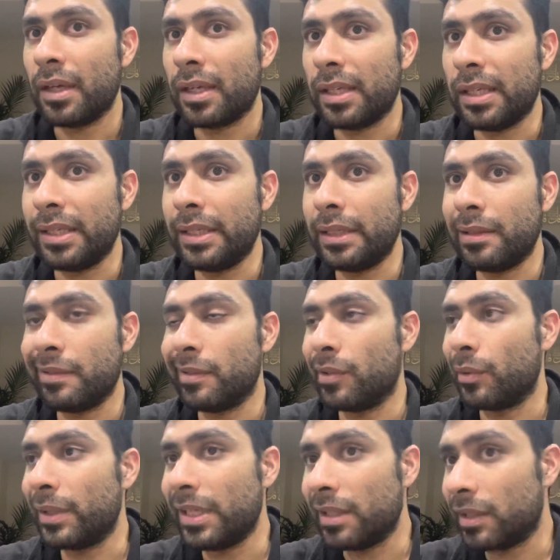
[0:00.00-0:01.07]
He, you
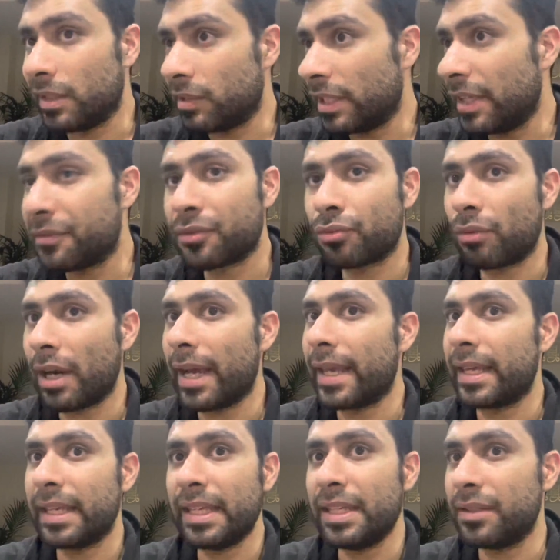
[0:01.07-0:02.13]
know, he lives
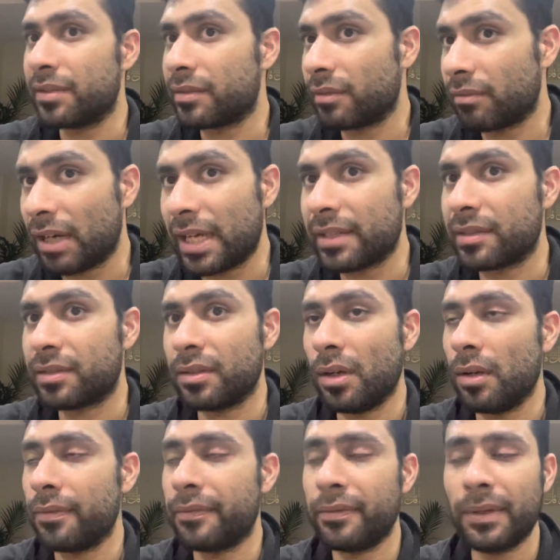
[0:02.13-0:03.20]
right, eats the right
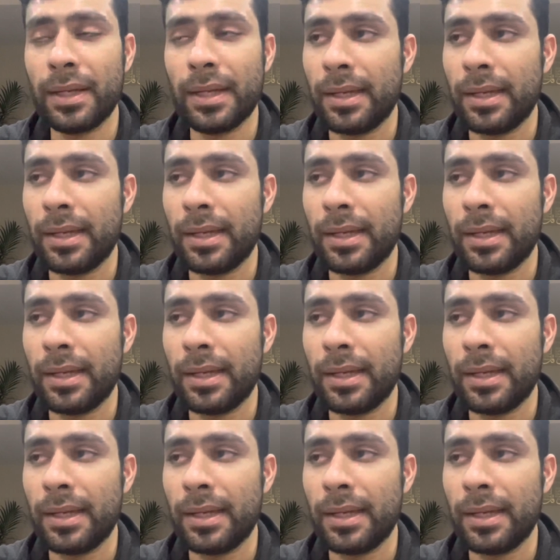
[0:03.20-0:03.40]
stuff.